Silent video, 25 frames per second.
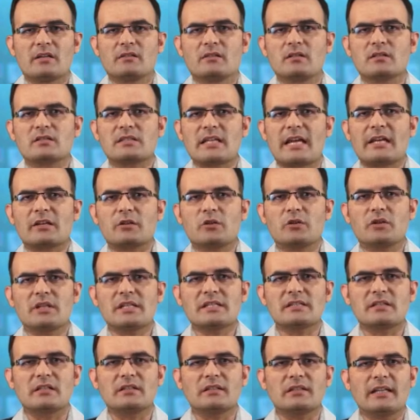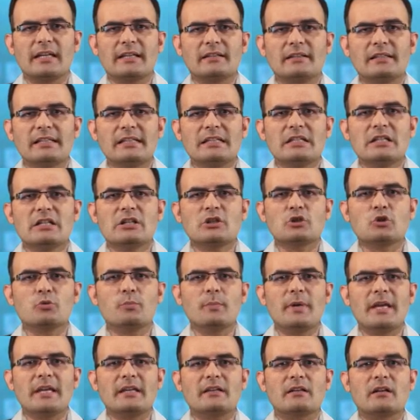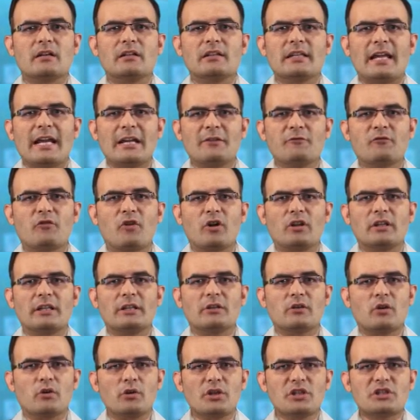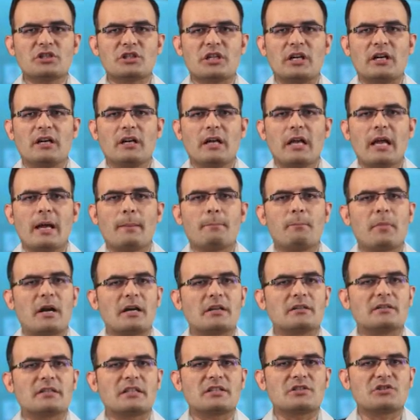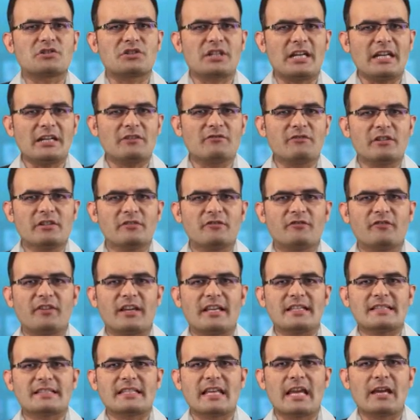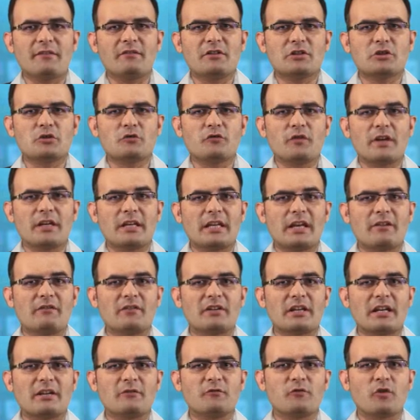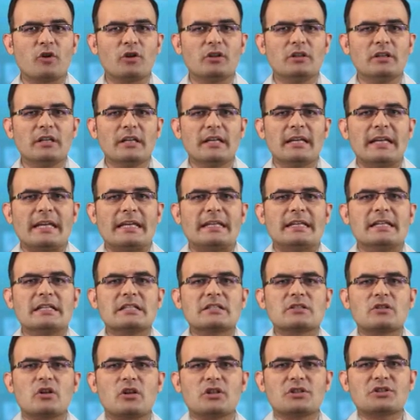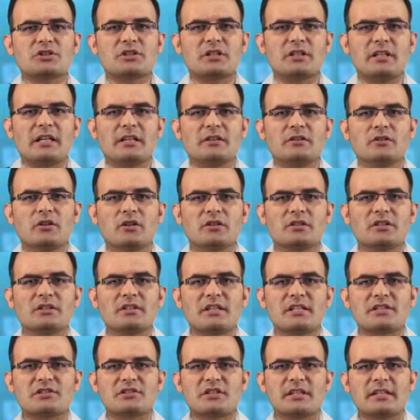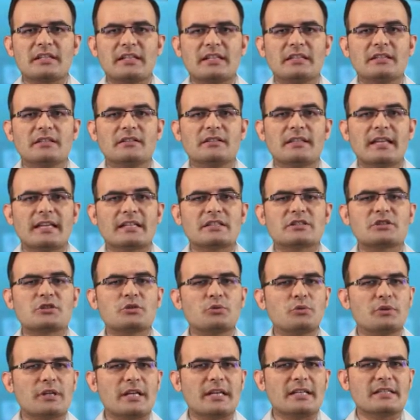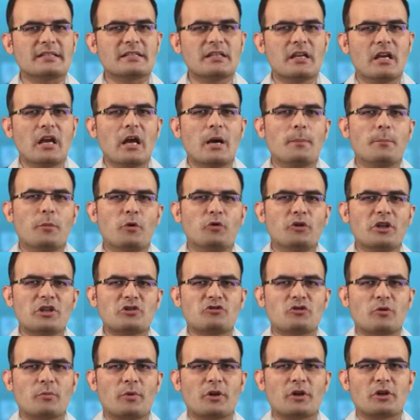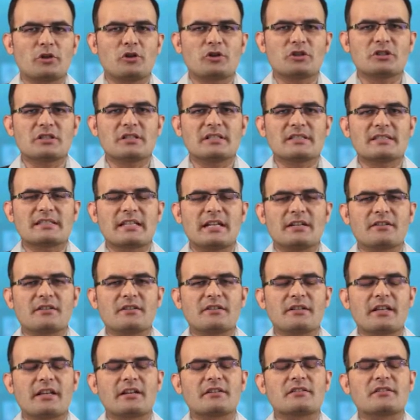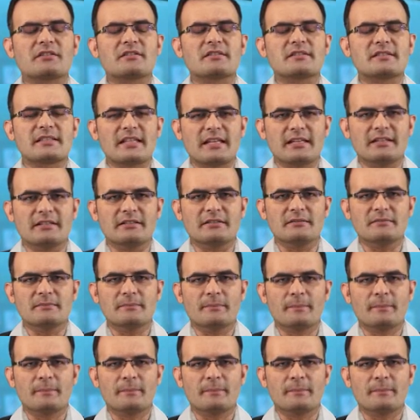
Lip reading: The cyclone is unlikely to make a landfall in Odisha, but the state will face heavy to very heavy rainfall in its coastal and northern district in the next 2 days, Bhubaneswar Meteorological Centre director said.